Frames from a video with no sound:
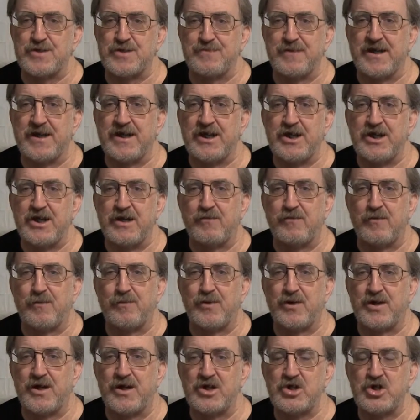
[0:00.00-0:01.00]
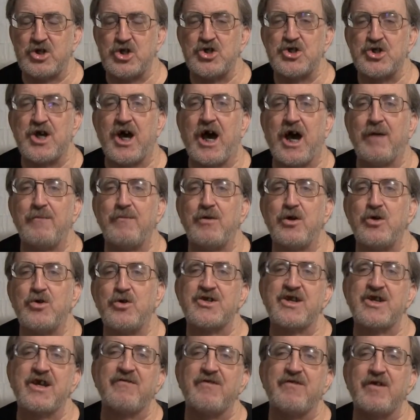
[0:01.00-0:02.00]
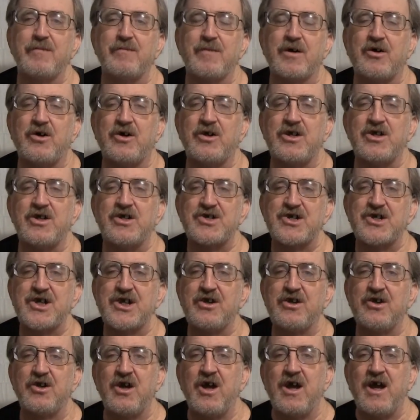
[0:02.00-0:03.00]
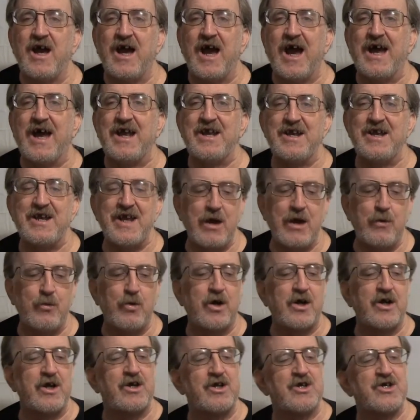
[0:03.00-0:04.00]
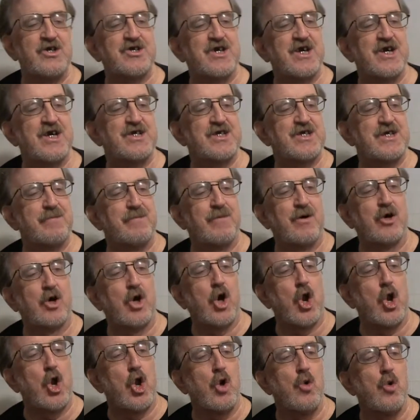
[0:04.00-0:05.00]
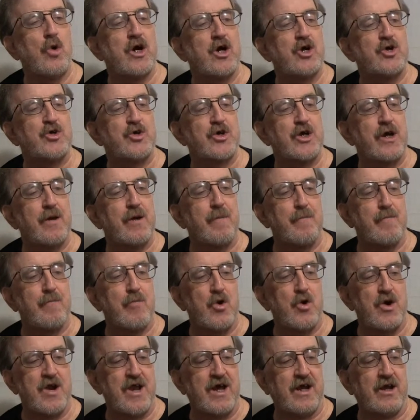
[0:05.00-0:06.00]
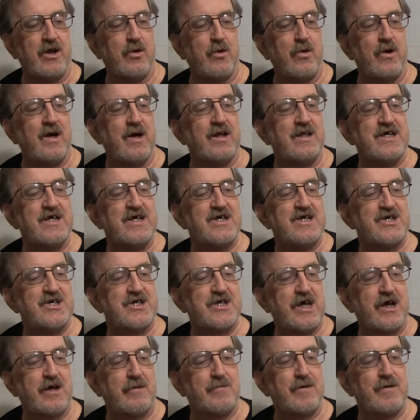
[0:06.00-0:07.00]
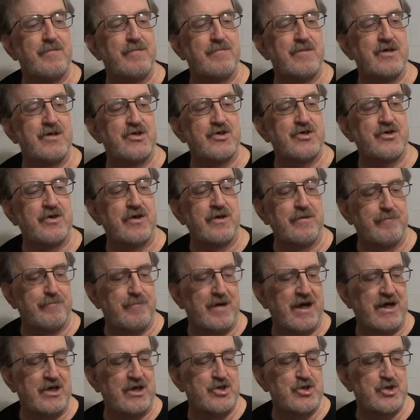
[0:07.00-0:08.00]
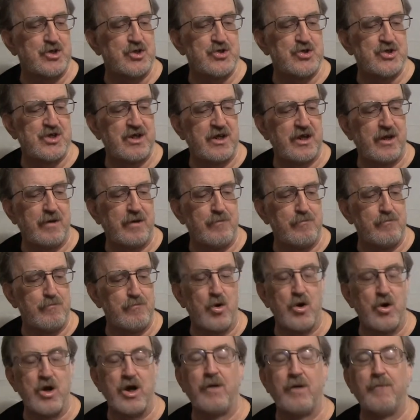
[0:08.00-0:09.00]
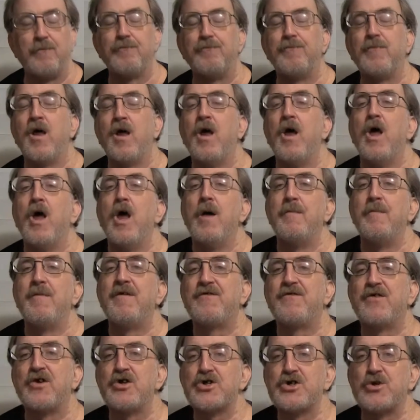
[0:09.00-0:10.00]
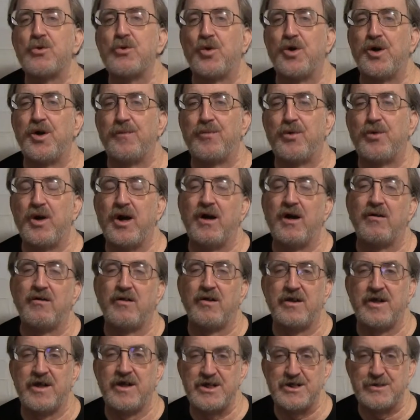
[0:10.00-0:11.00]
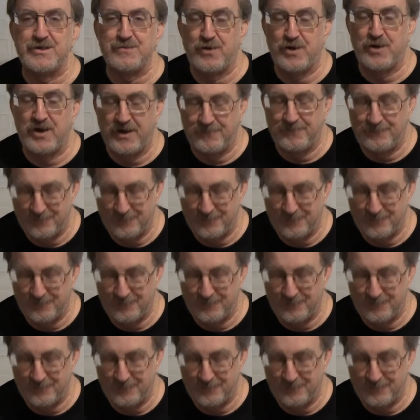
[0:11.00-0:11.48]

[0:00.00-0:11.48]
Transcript: Manian Debil Productions. I'm your host David E. McClendon Sr. and today we're going to discuss the book Lowcountry Bordello, a Liz Talbot Mystery by Susan M. Boyer. But first a word of prayer. Let us pray.